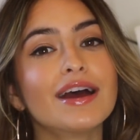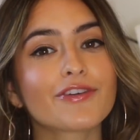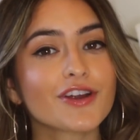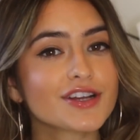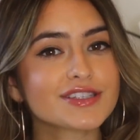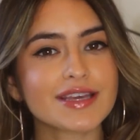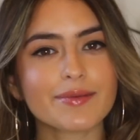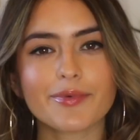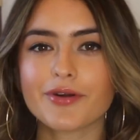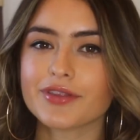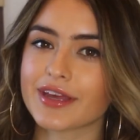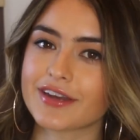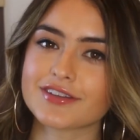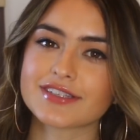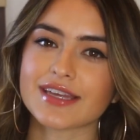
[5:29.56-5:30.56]
For example,
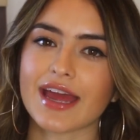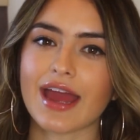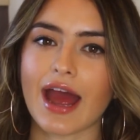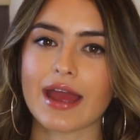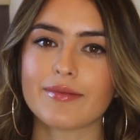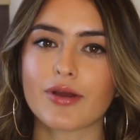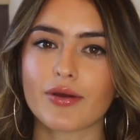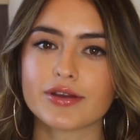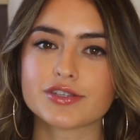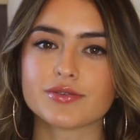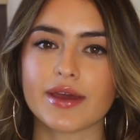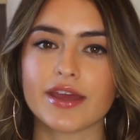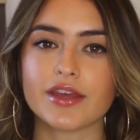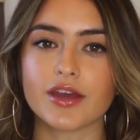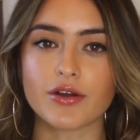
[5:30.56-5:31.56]
later today, I'm going
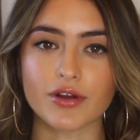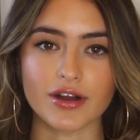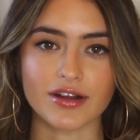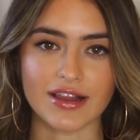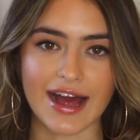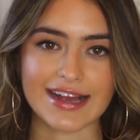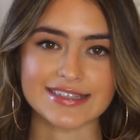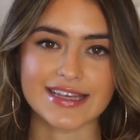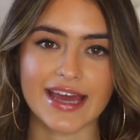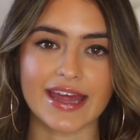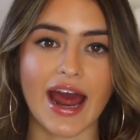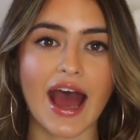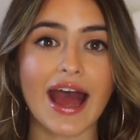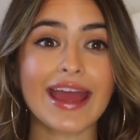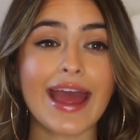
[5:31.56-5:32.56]
to a yoga class
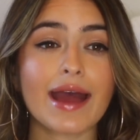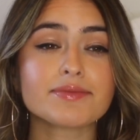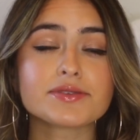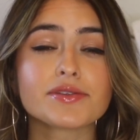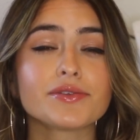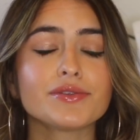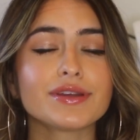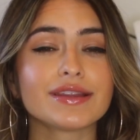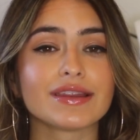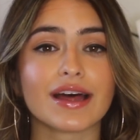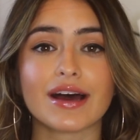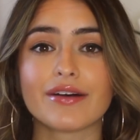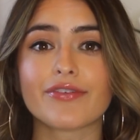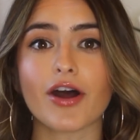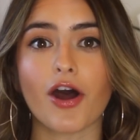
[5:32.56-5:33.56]
and I absolutely
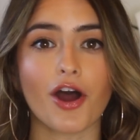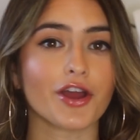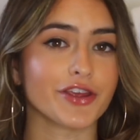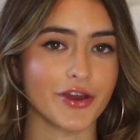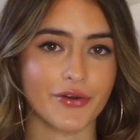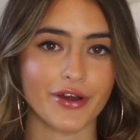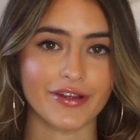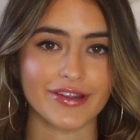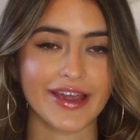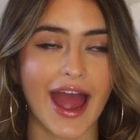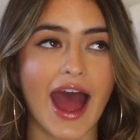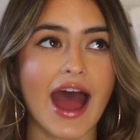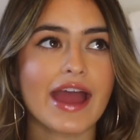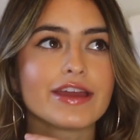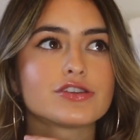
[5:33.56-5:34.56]
love hot yoga. Like
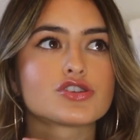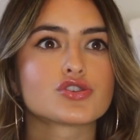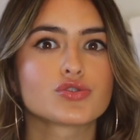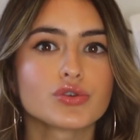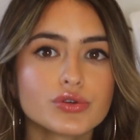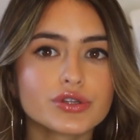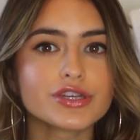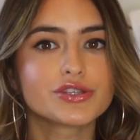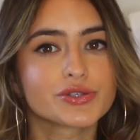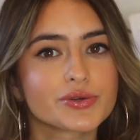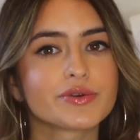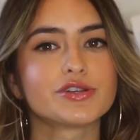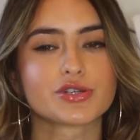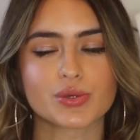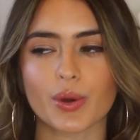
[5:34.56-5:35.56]
I truly do
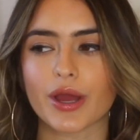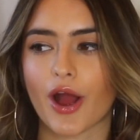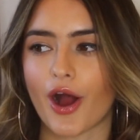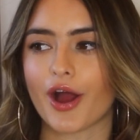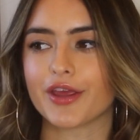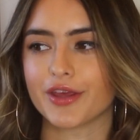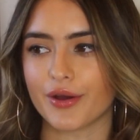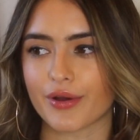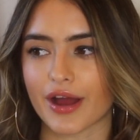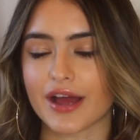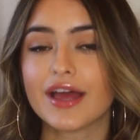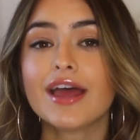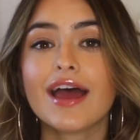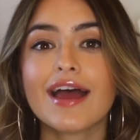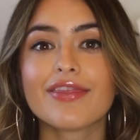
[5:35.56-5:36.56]
enjoy hot
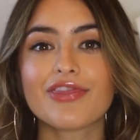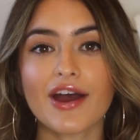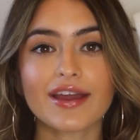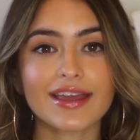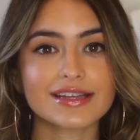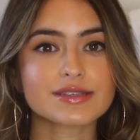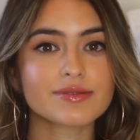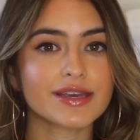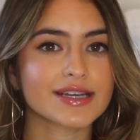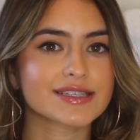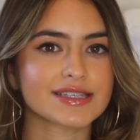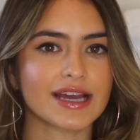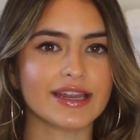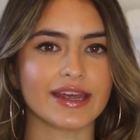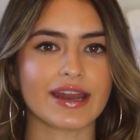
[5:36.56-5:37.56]
yoga. That gets me
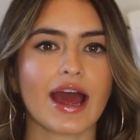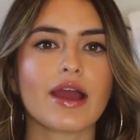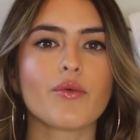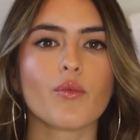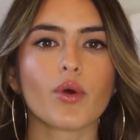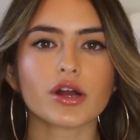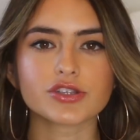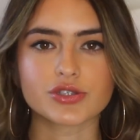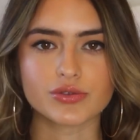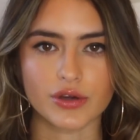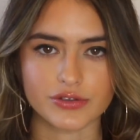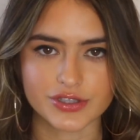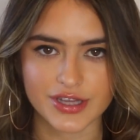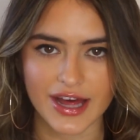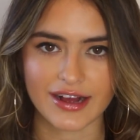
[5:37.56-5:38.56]
excited. I want to
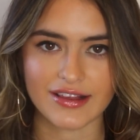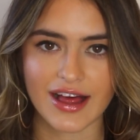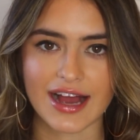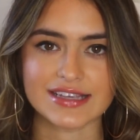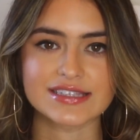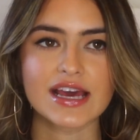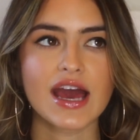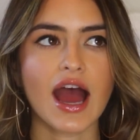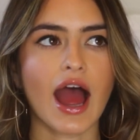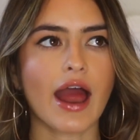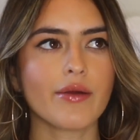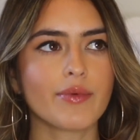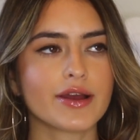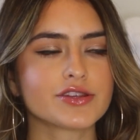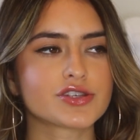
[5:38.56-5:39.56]
go to that class.
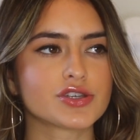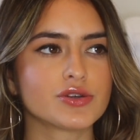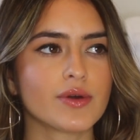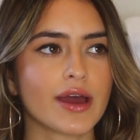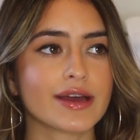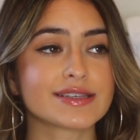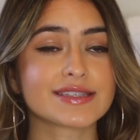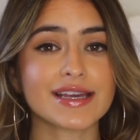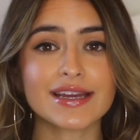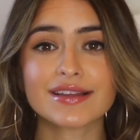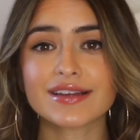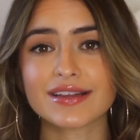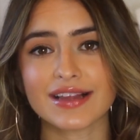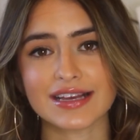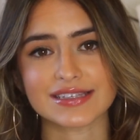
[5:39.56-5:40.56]
I went to a
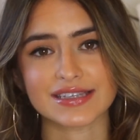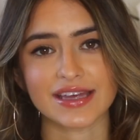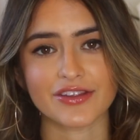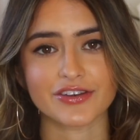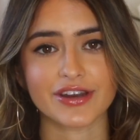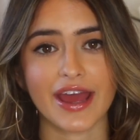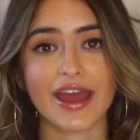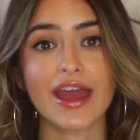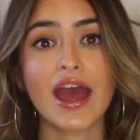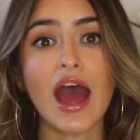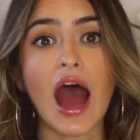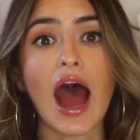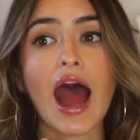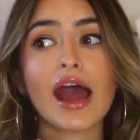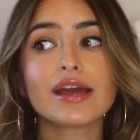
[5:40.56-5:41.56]
cycling class the other day.
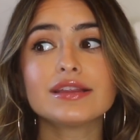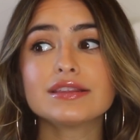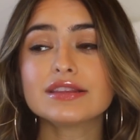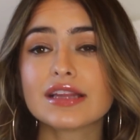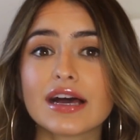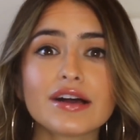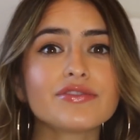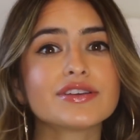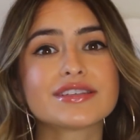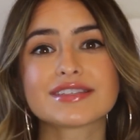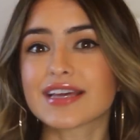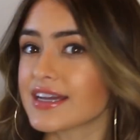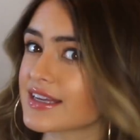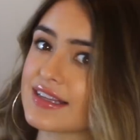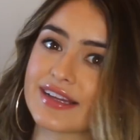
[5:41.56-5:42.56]
I love
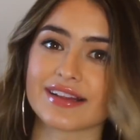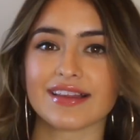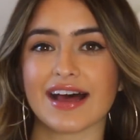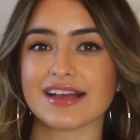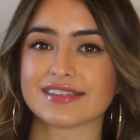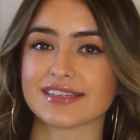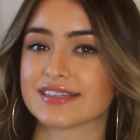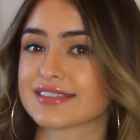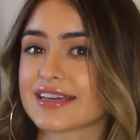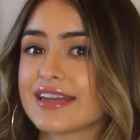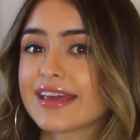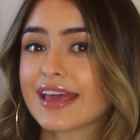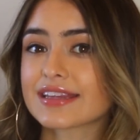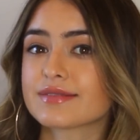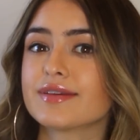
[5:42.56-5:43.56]
cycling classes and
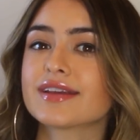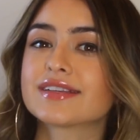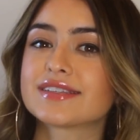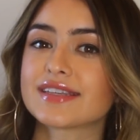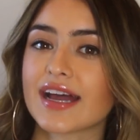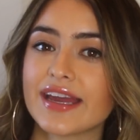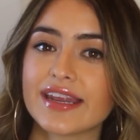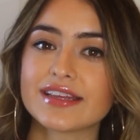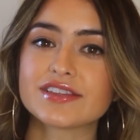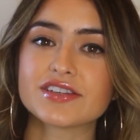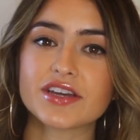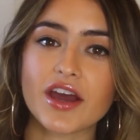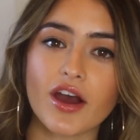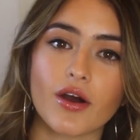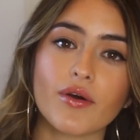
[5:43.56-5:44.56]
it gets me excited
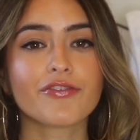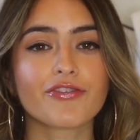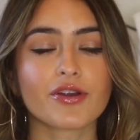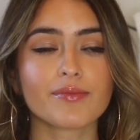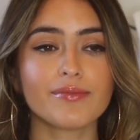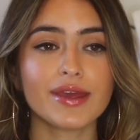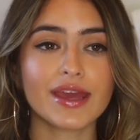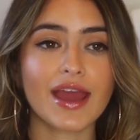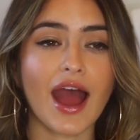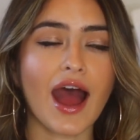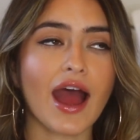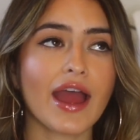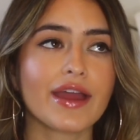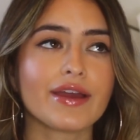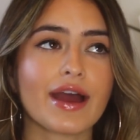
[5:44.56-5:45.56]
to go. For me,
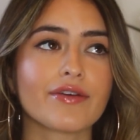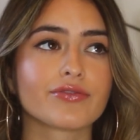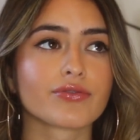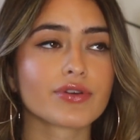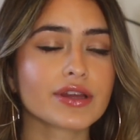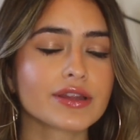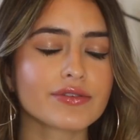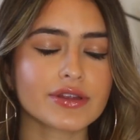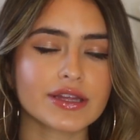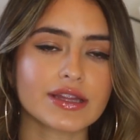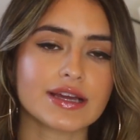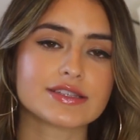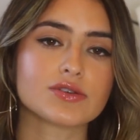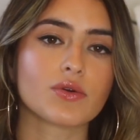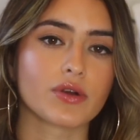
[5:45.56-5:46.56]
I have really, really
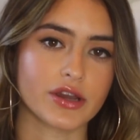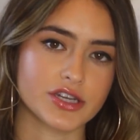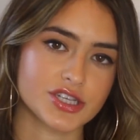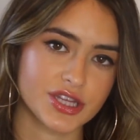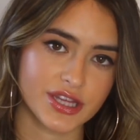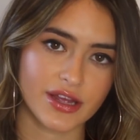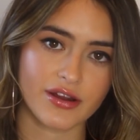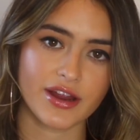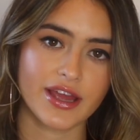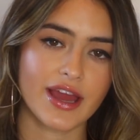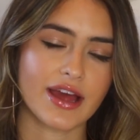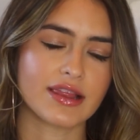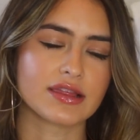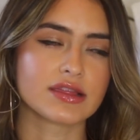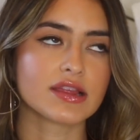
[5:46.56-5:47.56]
liked Orange
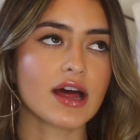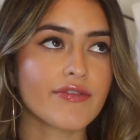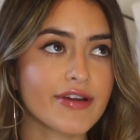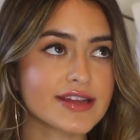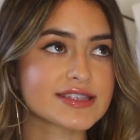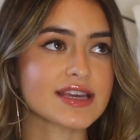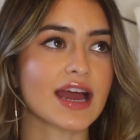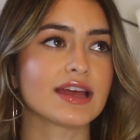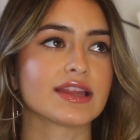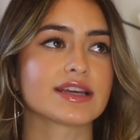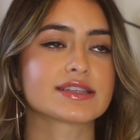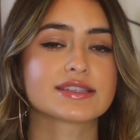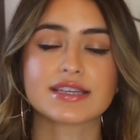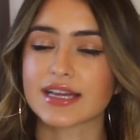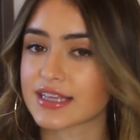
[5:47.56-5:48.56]
Theory. Love it. I
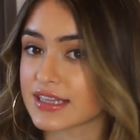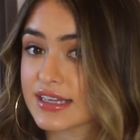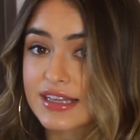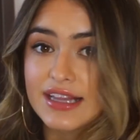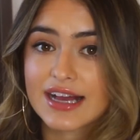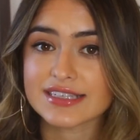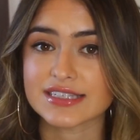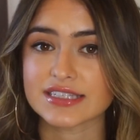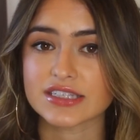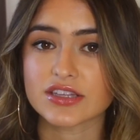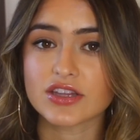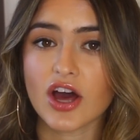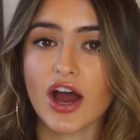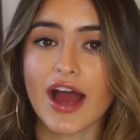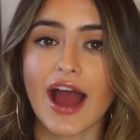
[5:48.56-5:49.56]
like cycling classes a
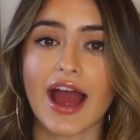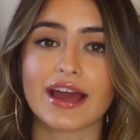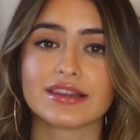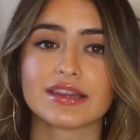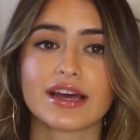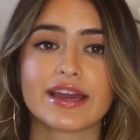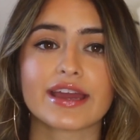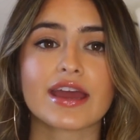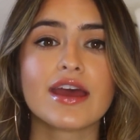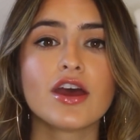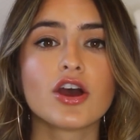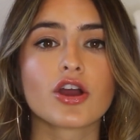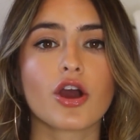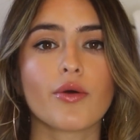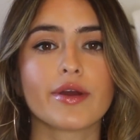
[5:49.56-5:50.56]
lot. I like
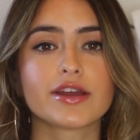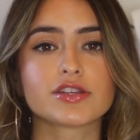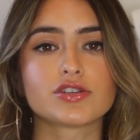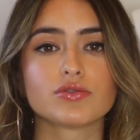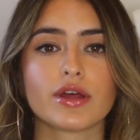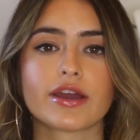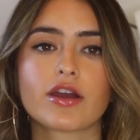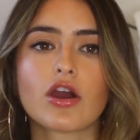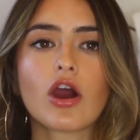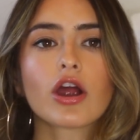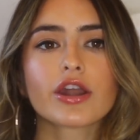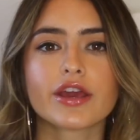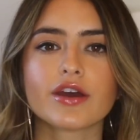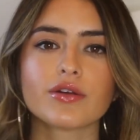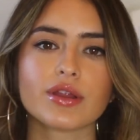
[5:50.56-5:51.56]
going to like
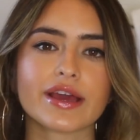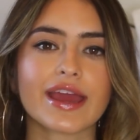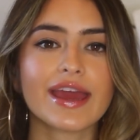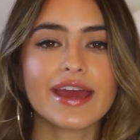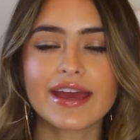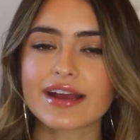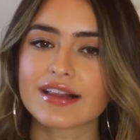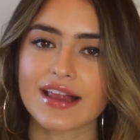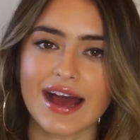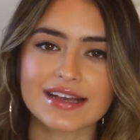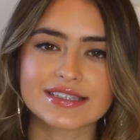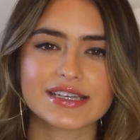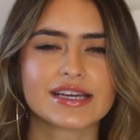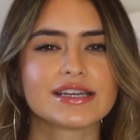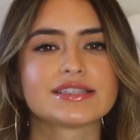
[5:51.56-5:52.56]
cardio, like HIIT
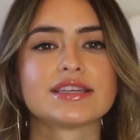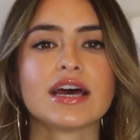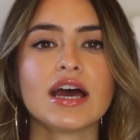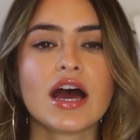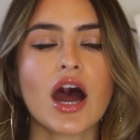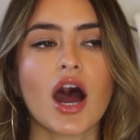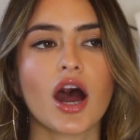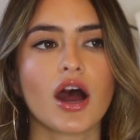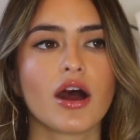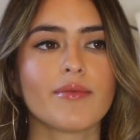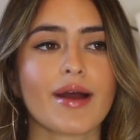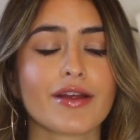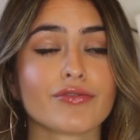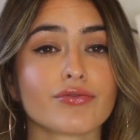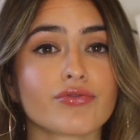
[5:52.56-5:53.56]
classes.
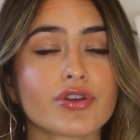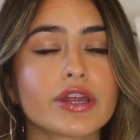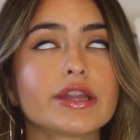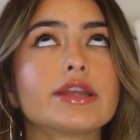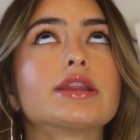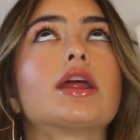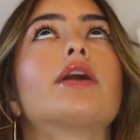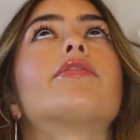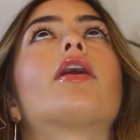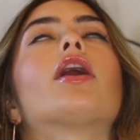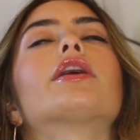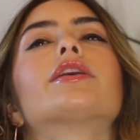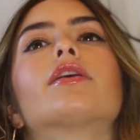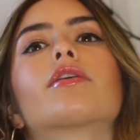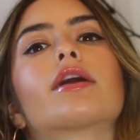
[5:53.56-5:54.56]
Um, I really love
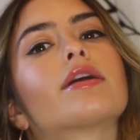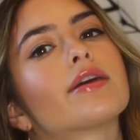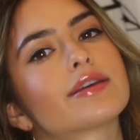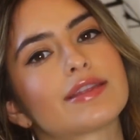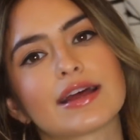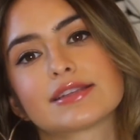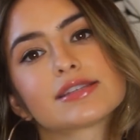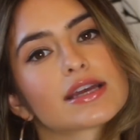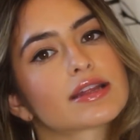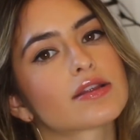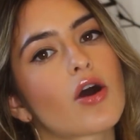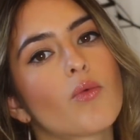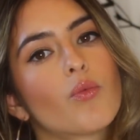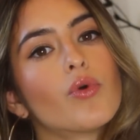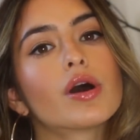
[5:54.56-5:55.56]
hot yoga. Like that's like
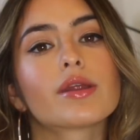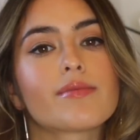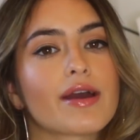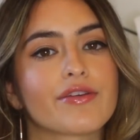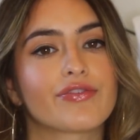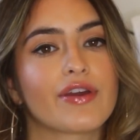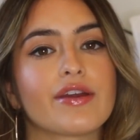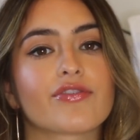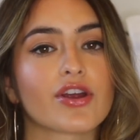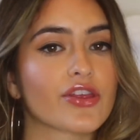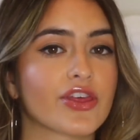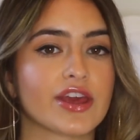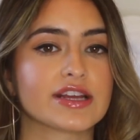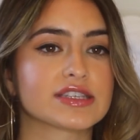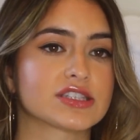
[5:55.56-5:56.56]
one of my
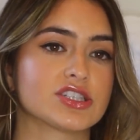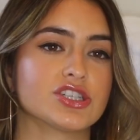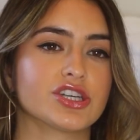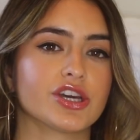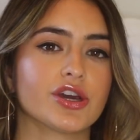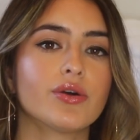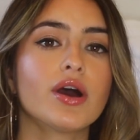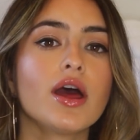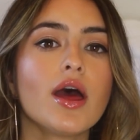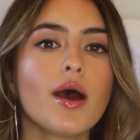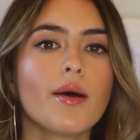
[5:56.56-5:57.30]
favorite things to do.